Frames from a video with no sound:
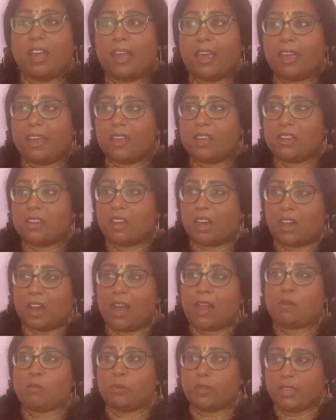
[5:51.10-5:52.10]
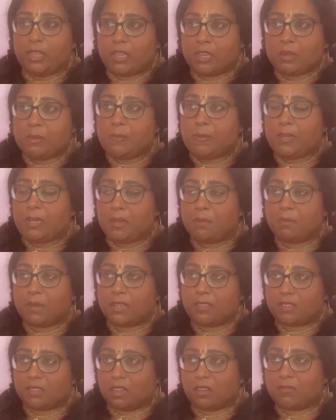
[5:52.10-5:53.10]
and uh, I really committed
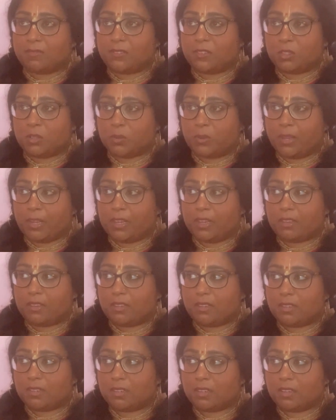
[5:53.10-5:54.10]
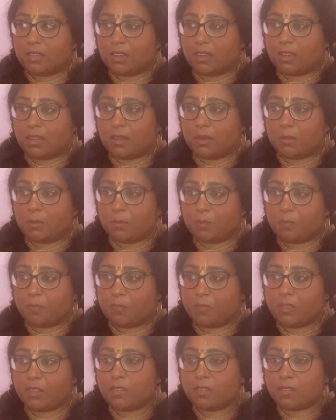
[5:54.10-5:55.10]
myself to it um,
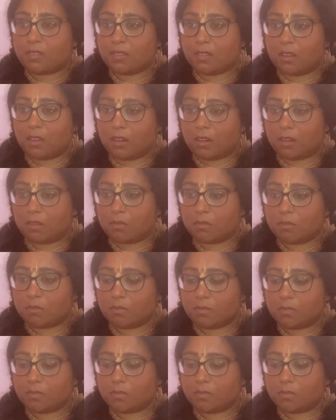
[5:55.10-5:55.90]
this year.